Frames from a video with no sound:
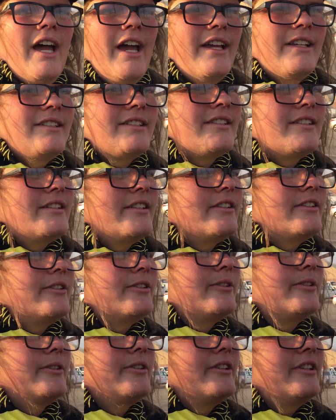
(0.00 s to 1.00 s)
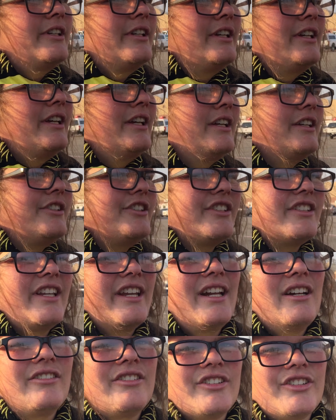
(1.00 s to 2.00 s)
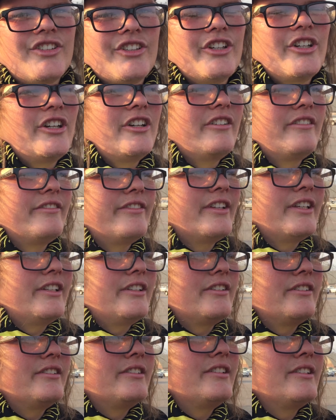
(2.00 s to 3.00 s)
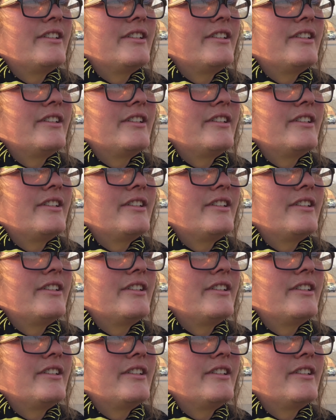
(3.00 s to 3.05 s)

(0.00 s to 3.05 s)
nice to just get out and serve and